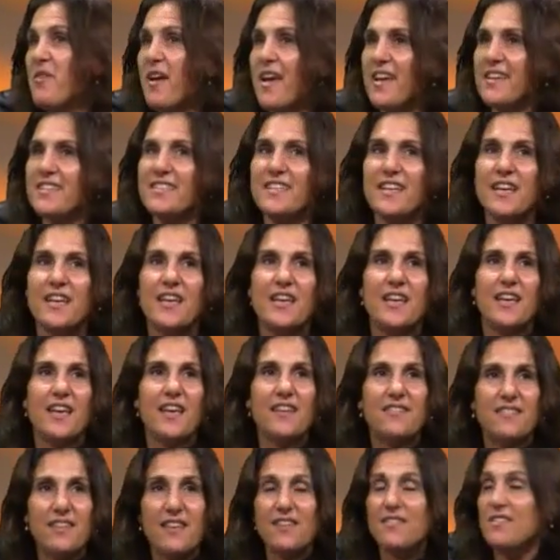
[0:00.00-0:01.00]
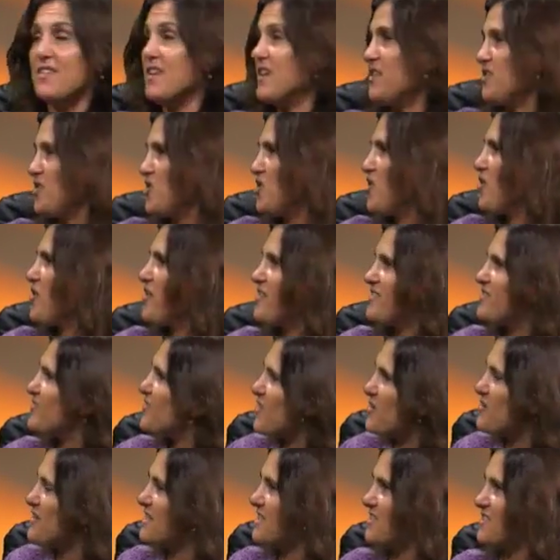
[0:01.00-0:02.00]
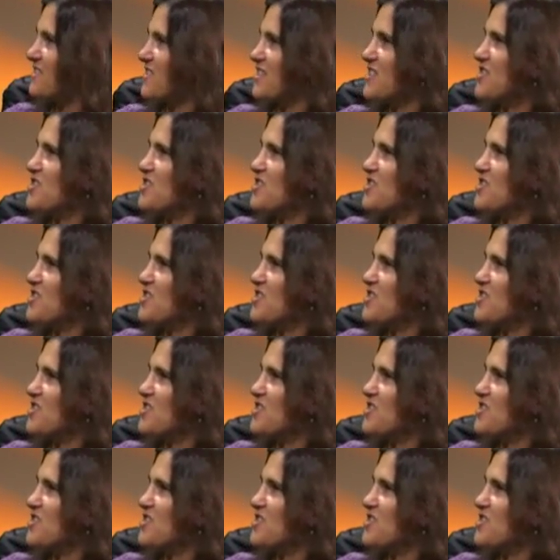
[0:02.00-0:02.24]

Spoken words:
And it's you know, it's very interesting